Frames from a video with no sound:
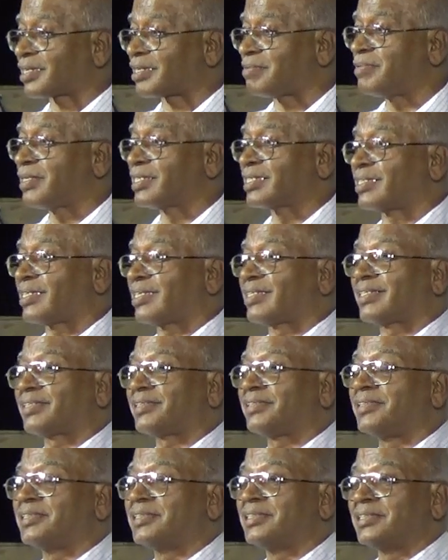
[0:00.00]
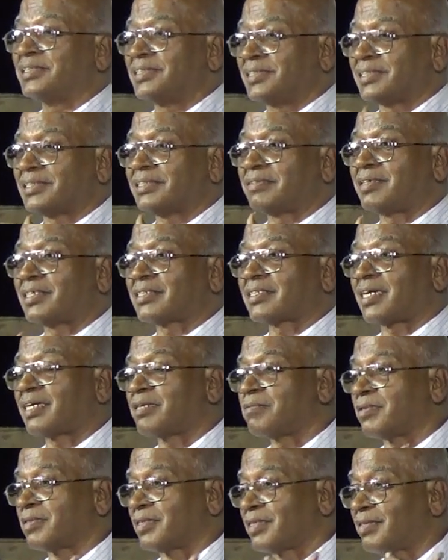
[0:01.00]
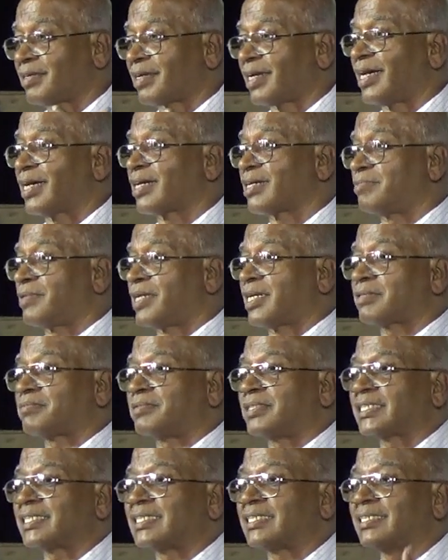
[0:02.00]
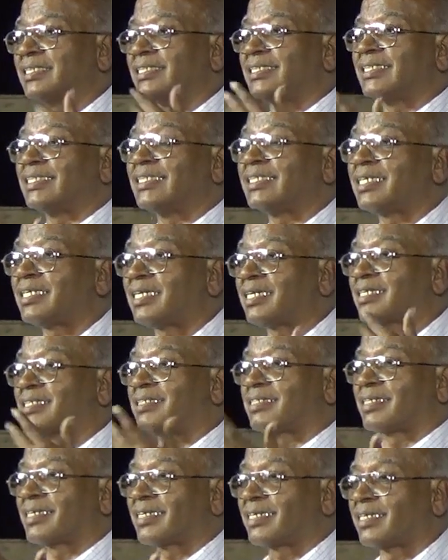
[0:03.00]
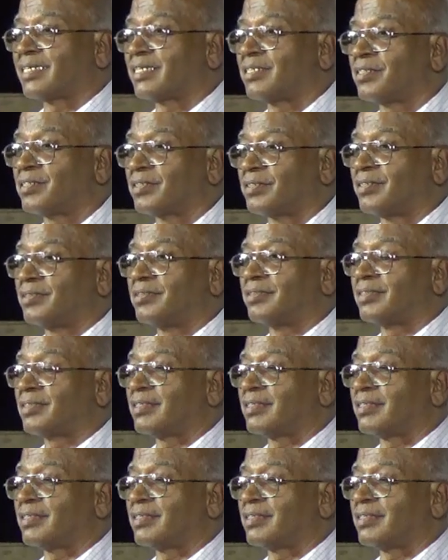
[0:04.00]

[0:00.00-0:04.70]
Ambedkar was, like Mahatma Gandhi, did not get into,